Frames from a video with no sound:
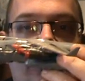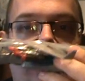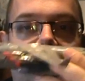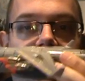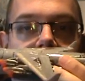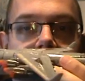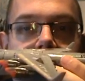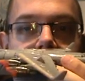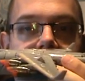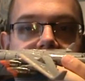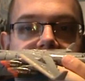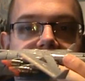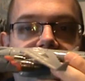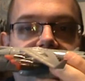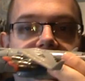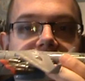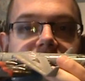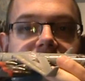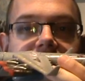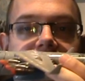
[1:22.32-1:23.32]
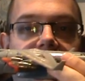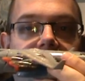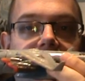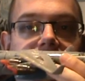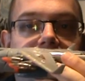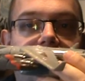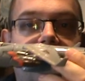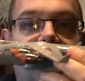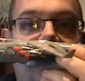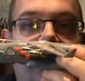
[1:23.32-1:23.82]
towers even
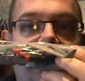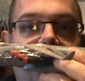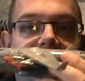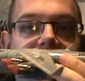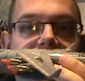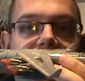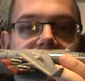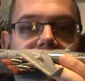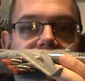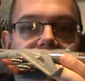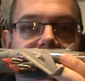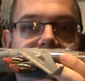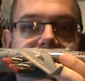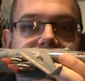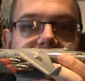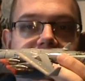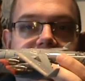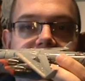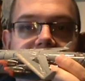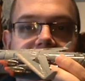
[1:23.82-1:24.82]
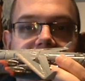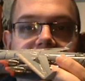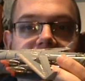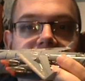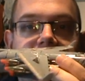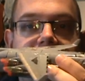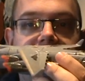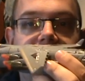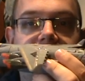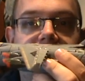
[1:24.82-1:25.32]
over leader class
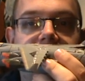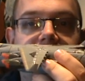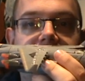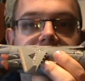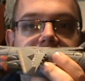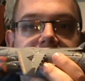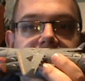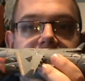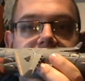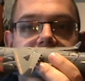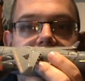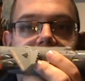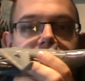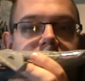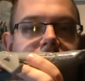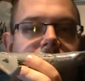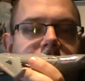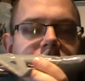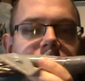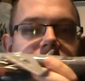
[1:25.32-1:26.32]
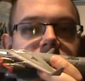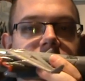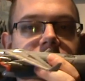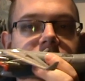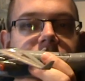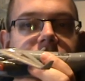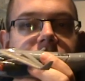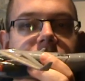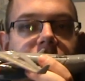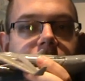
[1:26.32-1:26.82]
figures.
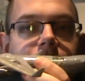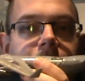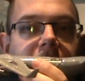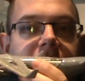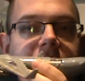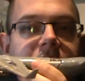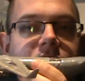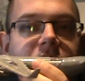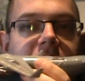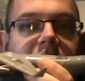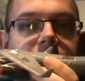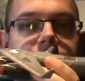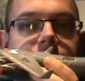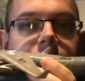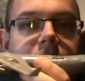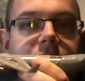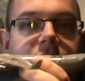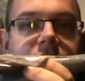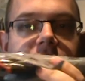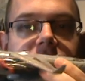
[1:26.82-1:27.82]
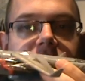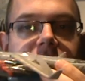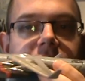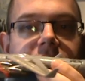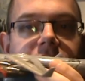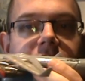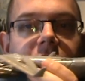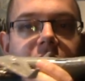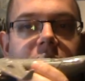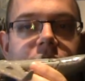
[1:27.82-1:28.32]
Not by his head, but
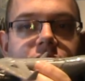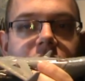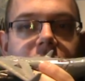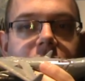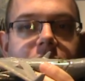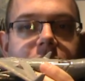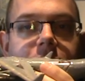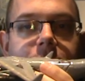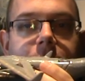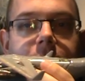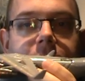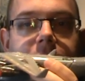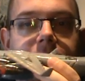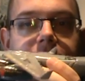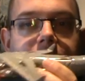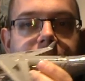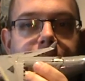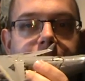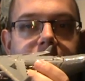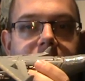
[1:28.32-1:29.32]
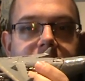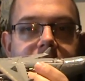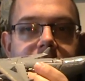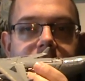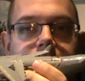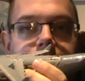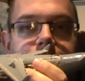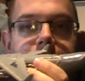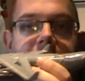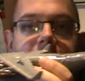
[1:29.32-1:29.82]
I'll show you when I
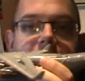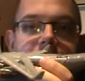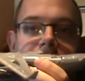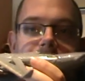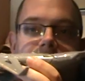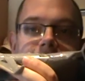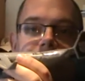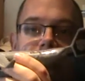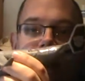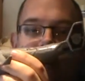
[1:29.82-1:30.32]
compare him.